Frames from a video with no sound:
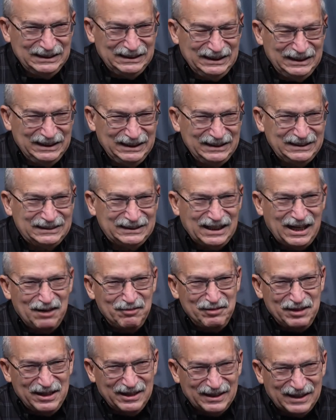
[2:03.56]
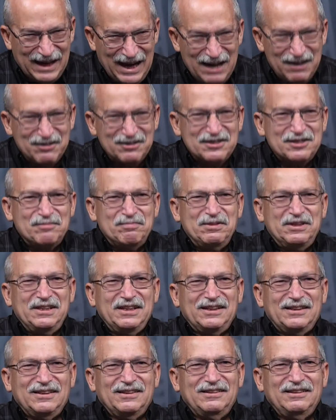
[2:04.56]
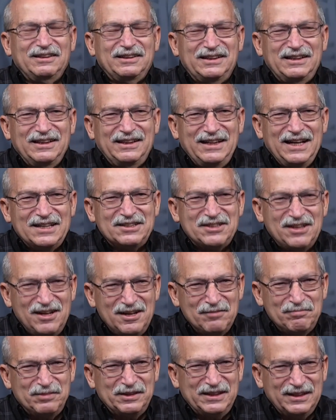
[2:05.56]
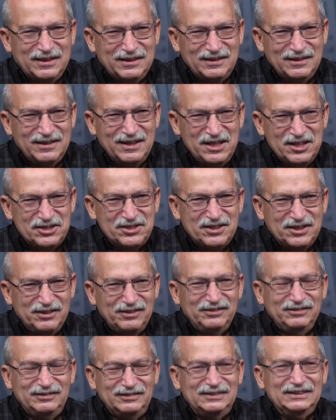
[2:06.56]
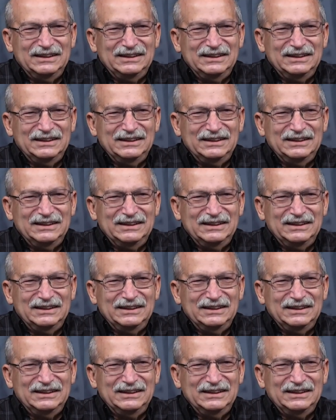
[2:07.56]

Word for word: and each time he encounters a particular, it takes on a particular issue,